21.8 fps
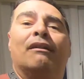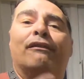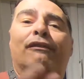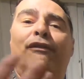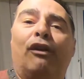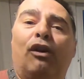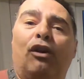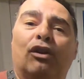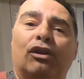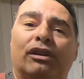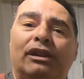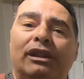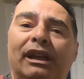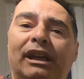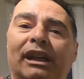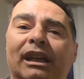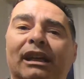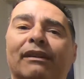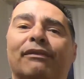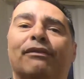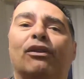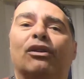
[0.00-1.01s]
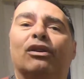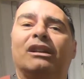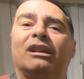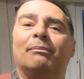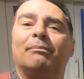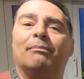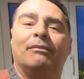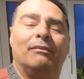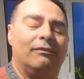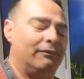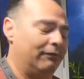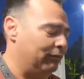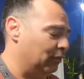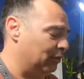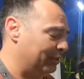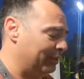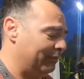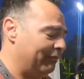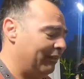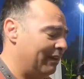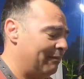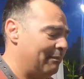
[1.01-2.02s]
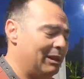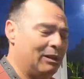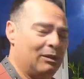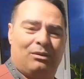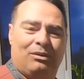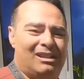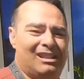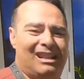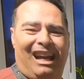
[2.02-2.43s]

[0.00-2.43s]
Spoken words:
45 minutes.